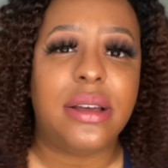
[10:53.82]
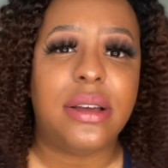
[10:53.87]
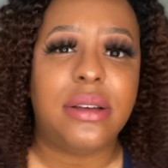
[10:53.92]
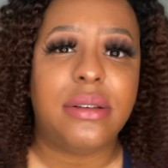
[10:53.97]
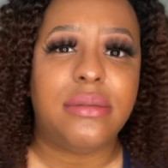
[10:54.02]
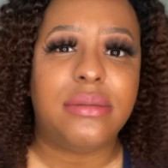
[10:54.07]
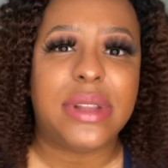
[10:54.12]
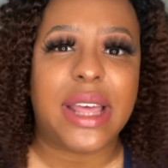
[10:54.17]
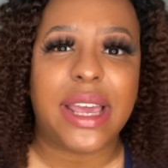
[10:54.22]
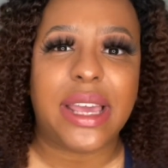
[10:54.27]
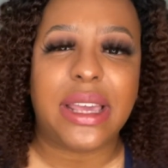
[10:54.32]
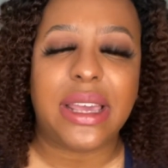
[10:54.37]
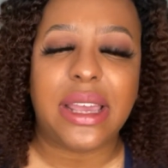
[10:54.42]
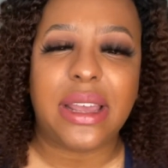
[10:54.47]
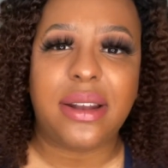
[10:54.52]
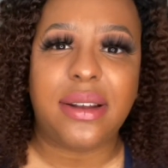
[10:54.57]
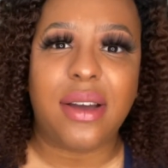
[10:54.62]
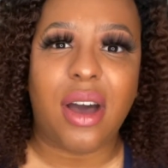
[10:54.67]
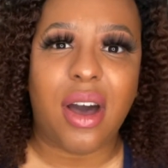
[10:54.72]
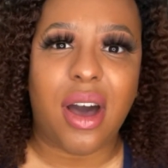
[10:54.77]
like
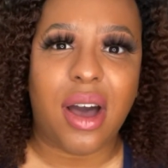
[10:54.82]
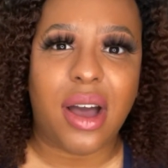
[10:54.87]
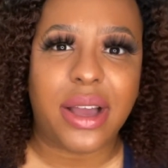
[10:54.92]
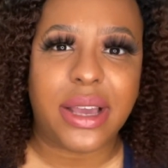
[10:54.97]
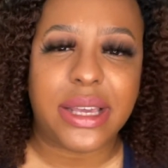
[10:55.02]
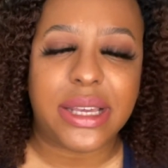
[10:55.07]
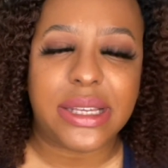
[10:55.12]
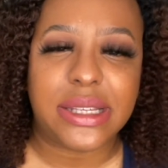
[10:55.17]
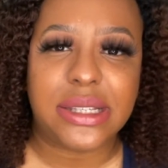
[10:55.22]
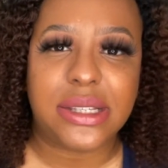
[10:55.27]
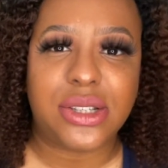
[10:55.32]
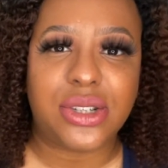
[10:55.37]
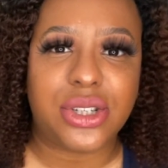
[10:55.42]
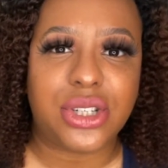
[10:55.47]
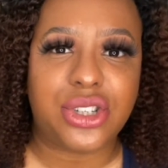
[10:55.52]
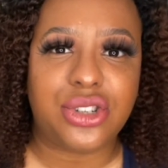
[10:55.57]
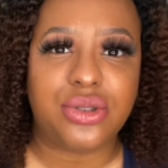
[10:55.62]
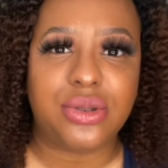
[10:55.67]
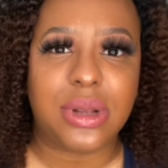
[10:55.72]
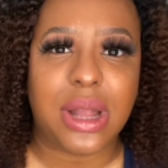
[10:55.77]
in August or
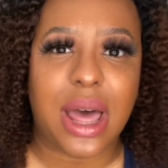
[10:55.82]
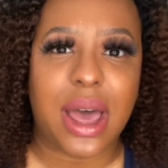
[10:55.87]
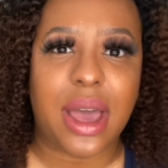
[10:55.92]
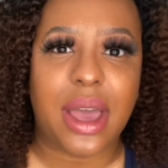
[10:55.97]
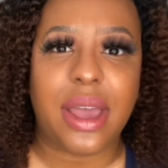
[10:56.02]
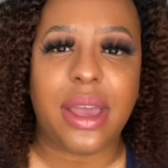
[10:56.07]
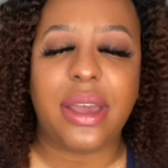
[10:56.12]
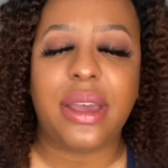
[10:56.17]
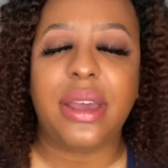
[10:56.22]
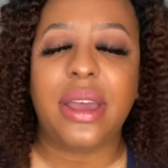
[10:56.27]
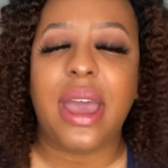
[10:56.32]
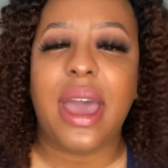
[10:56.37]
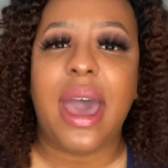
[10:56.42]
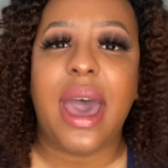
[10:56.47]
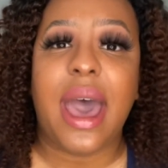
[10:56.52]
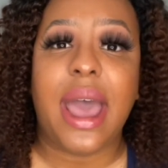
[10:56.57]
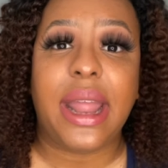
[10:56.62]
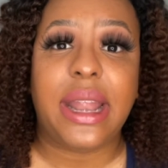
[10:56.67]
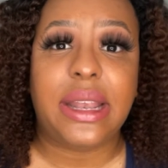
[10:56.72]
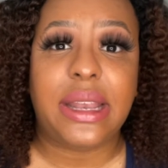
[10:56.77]
July.
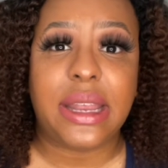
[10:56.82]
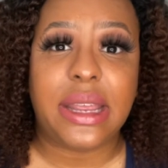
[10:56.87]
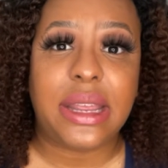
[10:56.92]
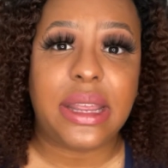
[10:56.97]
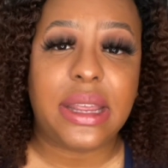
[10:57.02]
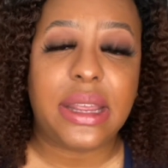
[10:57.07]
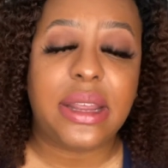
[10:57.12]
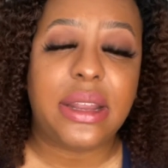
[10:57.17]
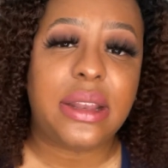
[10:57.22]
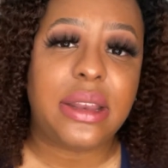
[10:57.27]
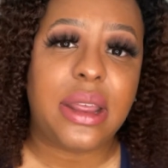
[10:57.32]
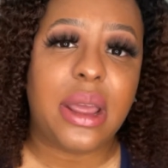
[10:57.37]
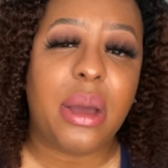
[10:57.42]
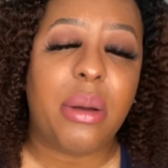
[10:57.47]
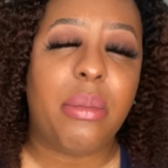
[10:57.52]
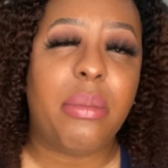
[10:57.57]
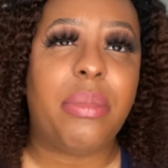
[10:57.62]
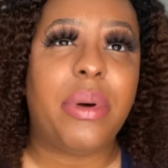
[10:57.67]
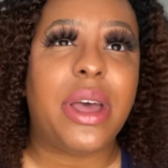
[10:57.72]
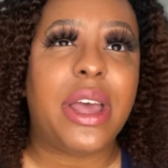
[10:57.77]
I did,
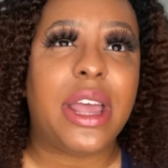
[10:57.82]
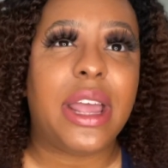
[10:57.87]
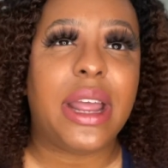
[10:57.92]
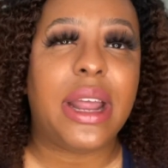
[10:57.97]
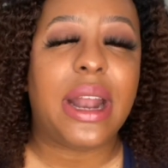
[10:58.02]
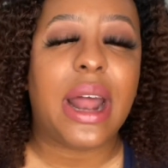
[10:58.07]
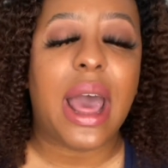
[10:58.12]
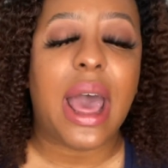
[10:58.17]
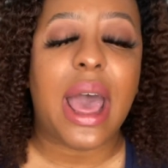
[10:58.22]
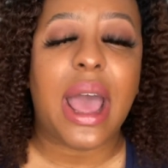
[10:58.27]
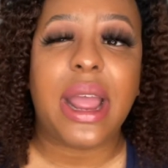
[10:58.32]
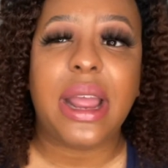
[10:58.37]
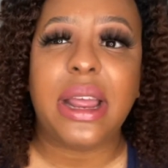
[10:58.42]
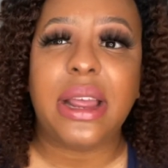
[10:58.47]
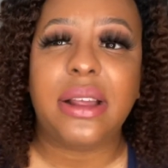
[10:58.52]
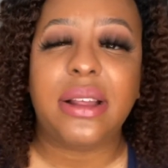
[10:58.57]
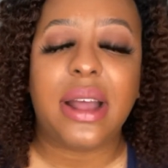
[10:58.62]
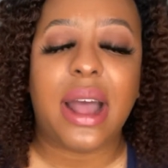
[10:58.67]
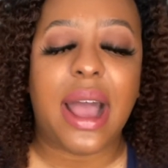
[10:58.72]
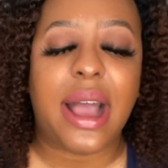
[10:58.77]
but I
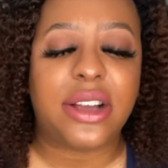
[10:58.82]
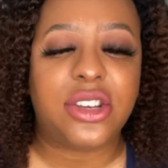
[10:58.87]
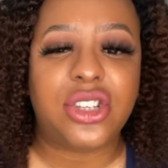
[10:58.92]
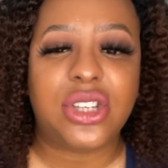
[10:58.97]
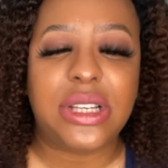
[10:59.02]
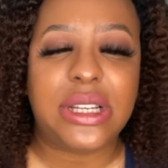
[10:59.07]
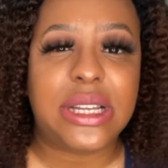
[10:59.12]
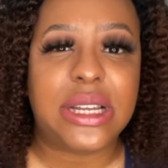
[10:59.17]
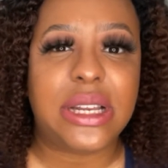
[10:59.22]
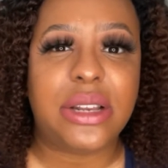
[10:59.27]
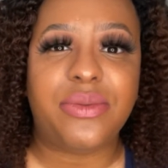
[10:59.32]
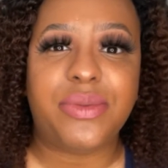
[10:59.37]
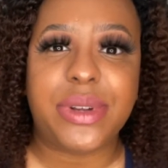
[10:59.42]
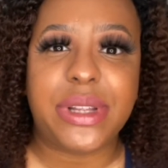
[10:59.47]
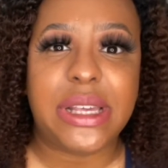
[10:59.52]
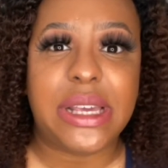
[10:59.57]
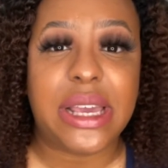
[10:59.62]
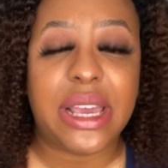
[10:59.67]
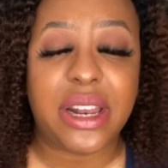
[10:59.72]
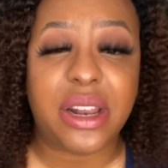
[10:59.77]
actually didn't really
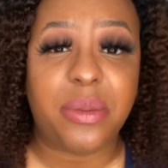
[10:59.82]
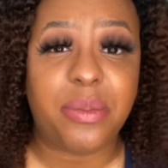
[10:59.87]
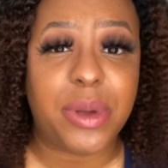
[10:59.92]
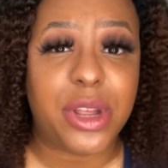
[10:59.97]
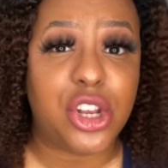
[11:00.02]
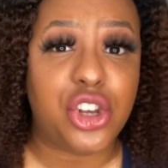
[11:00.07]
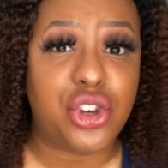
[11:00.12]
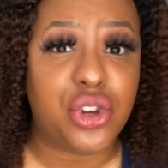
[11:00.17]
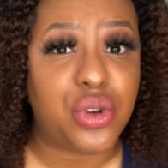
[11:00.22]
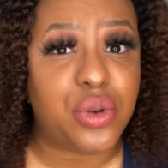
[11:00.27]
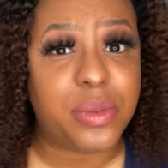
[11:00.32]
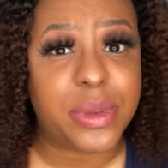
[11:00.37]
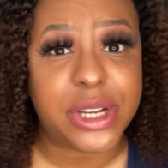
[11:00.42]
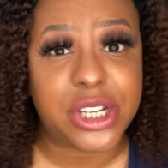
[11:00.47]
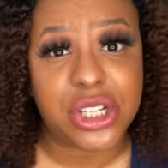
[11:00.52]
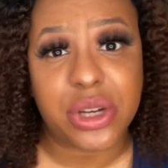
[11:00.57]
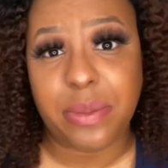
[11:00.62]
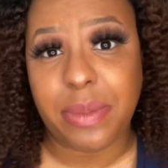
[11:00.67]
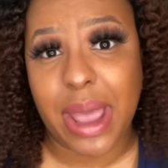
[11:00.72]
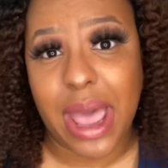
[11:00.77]
get up and do
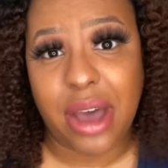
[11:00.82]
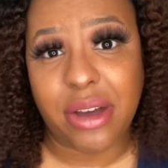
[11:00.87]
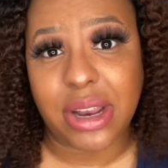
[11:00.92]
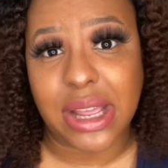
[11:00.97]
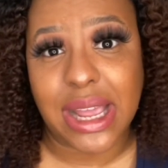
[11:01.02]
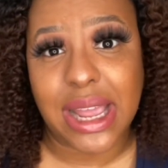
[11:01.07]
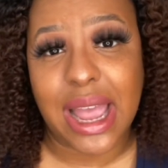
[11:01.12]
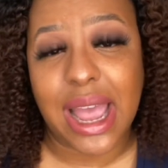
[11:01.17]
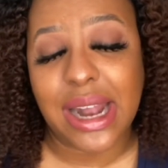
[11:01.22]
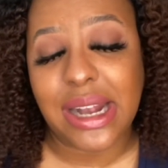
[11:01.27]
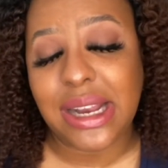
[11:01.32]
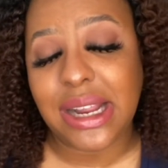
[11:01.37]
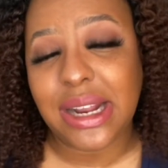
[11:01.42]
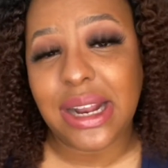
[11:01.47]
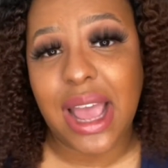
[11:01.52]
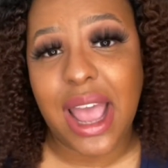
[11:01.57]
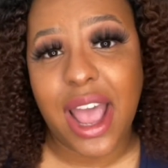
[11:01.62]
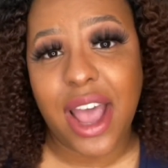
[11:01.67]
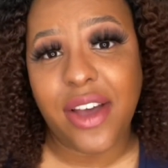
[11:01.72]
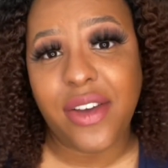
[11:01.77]
much about it. I did
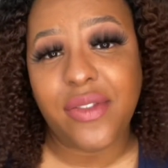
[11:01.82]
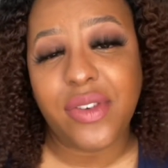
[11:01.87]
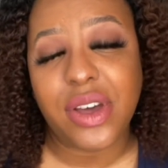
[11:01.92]
have a